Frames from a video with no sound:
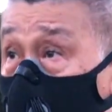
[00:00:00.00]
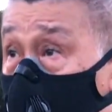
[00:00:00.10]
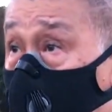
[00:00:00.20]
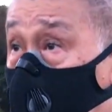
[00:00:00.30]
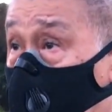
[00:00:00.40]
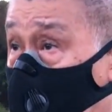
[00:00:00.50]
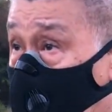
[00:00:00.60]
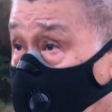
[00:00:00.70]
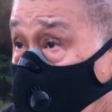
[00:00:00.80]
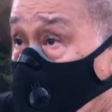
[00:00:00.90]
Chi,
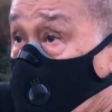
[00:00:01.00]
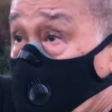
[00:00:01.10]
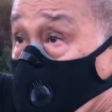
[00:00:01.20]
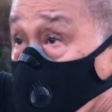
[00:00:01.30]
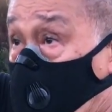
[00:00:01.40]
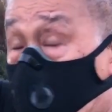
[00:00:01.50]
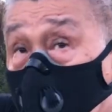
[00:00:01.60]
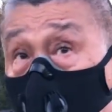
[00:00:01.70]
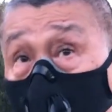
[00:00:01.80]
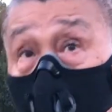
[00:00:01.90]
keeps a
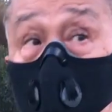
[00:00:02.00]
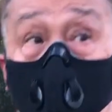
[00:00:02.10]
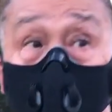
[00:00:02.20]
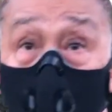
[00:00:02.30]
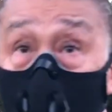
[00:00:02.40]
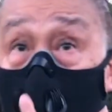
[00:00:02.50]
rigid upper body,